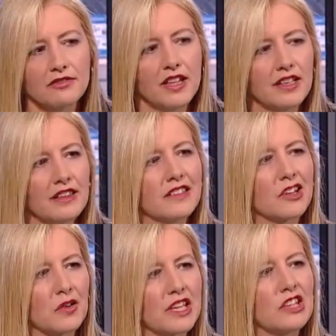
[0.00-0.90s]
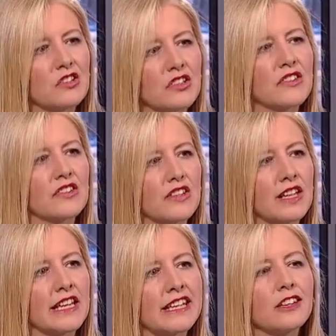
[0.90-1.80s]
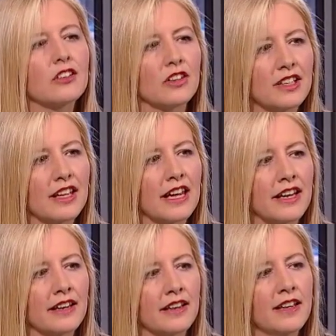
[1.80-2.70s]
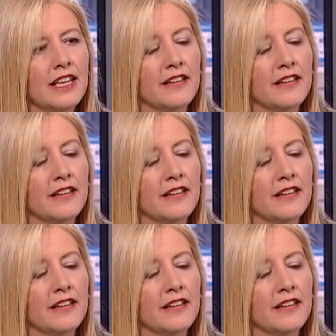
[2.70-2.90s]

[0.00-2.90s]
Fanny, than the credit unions here in Canada.